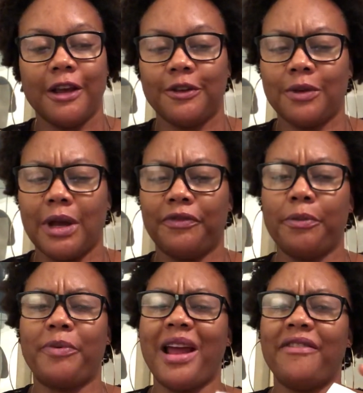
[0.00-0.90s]
So for
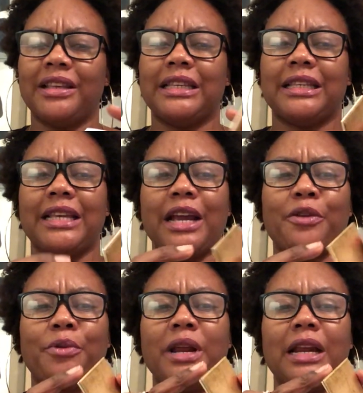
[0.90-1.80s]
privacy's sake,
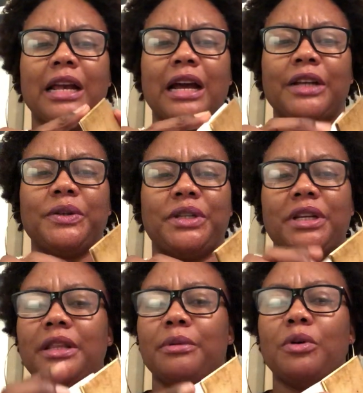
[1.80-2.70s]
really, I had to
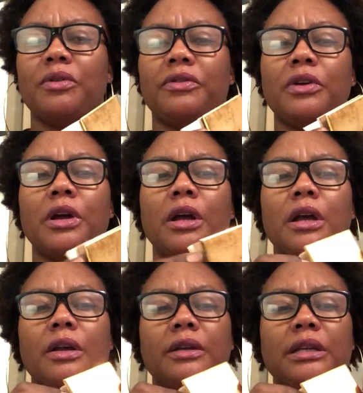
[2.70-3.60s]
tear them off,
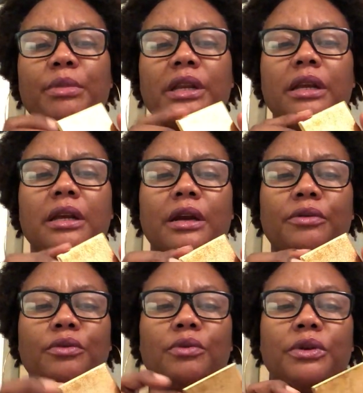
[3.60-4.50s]
because I mean, I
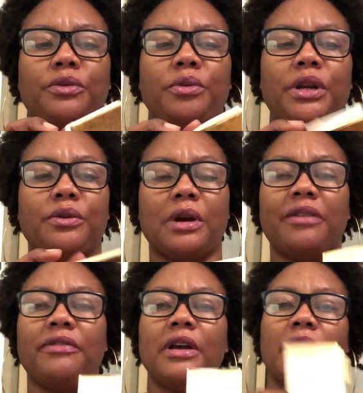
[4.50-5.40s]
wouldn't want to read or have